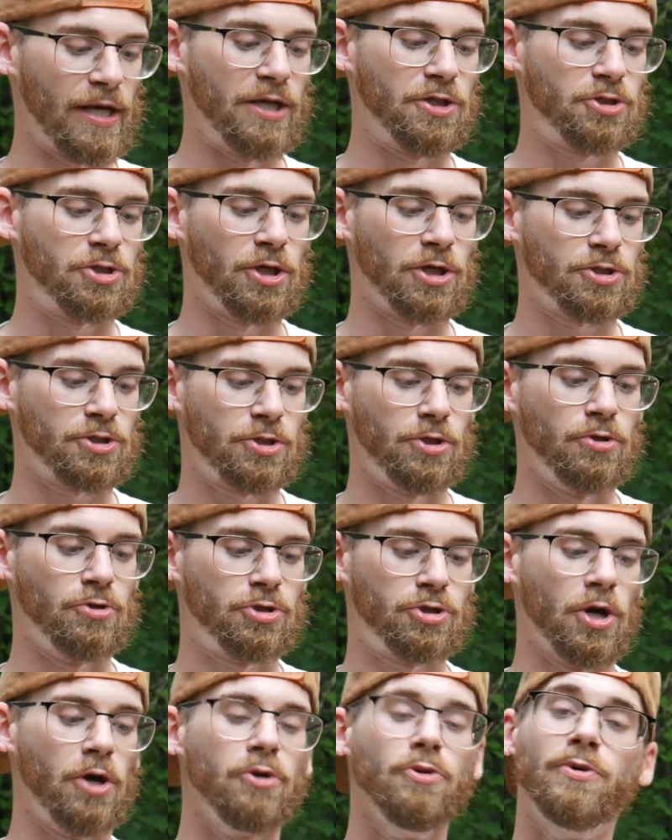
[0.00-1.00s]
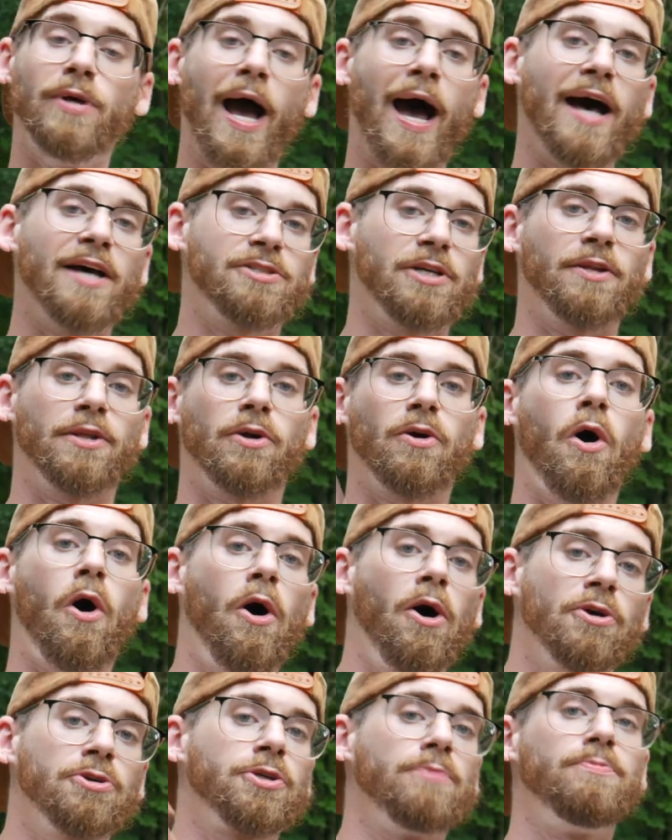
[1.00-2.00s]
is just to show you guys that there
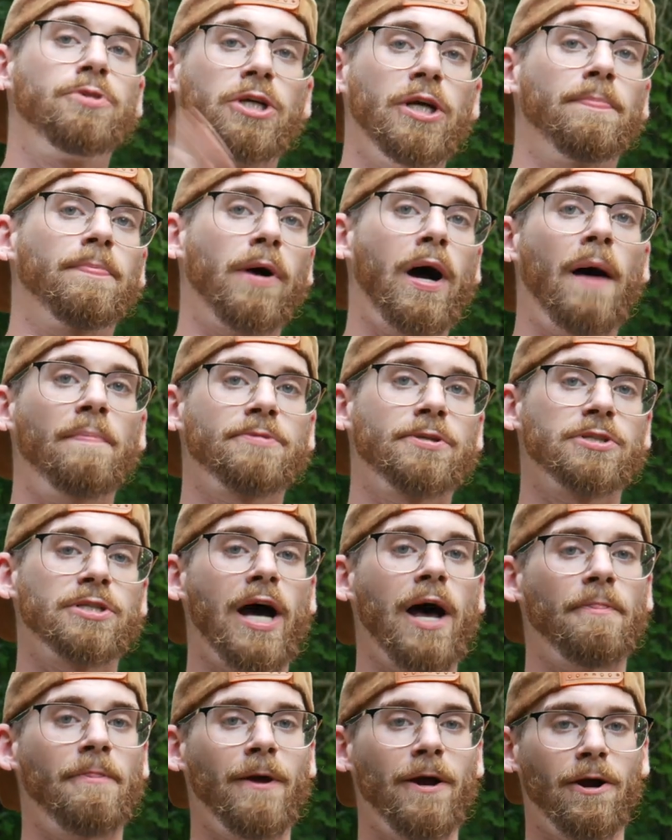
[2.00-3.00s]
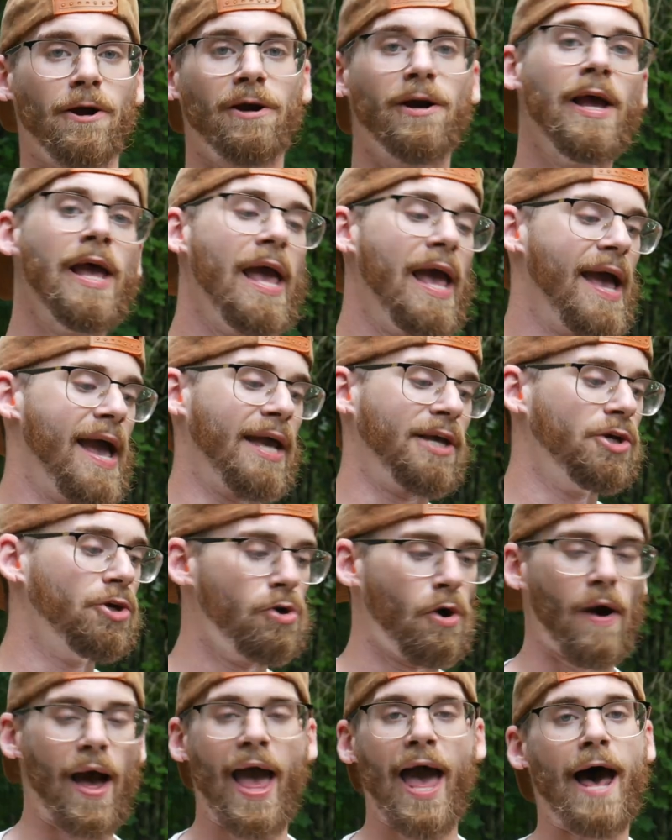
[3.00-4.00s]
are some cheaper options out there, and you
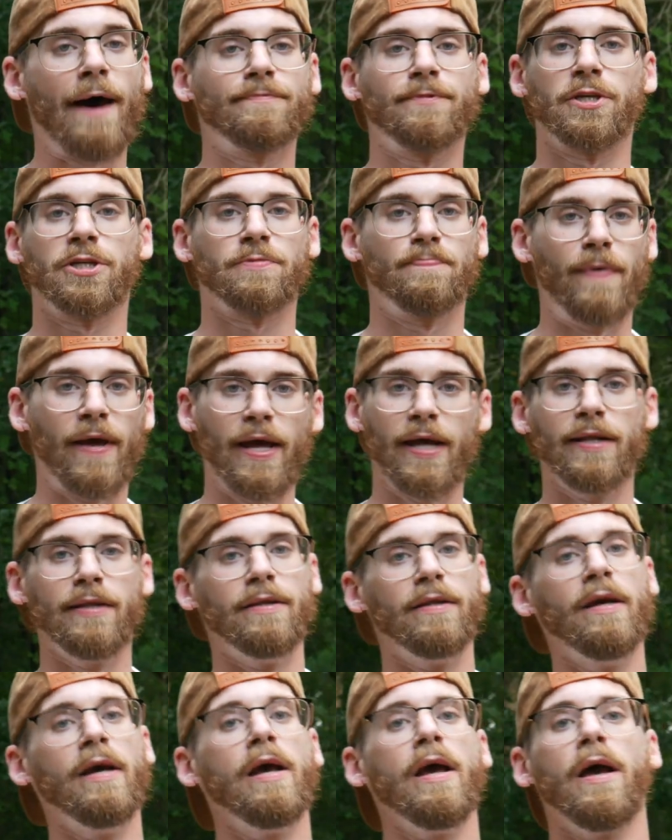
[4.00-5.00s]
don't have to spend,